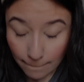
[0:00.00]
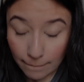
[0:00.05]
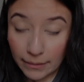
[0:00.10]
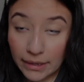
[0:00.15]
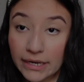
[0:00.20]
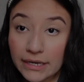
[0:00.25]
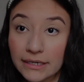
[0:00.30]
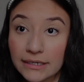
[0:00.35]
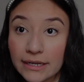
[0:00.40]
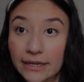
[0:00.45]

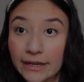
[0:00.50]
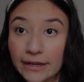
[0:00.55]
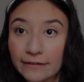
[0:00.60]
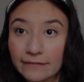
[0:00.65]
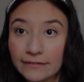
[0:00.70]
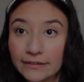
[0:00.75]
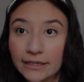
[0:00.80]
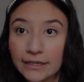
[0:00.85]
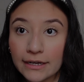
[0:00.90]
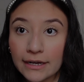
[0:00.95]
And I have
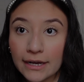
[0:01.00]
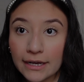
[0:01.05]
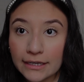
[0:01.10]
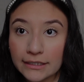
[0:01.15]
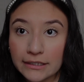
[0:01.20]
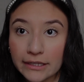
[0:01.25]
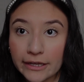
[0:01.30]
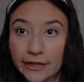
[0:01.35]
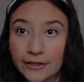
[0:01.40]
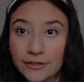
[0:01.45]
an
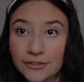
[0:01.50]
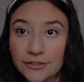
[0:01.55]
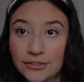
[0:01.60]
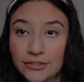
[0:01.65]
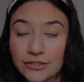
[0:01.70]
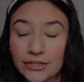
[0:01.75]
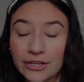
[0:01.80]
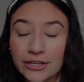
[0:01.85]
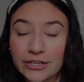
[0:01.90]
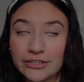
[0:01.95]
eyelash
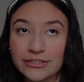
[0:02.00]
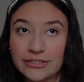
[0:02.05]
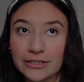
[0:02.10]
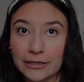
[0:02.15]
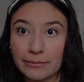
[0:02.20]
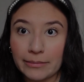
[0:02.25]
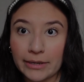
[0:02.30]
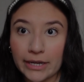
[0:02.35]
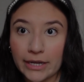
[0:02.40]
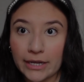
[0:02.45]

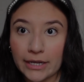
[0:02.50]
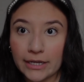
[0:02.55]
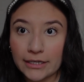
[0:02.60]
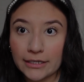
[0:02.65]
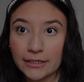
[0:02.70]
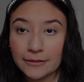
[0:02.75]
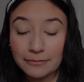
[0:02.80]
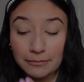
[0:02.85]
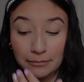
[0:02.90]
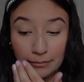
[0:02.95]
inside my eye,
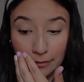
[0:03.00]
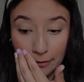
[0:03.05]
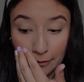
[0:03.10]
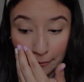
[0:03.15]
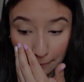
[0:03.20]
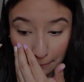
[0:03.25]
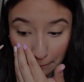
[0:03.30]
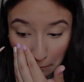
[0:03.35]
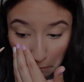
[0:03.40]
but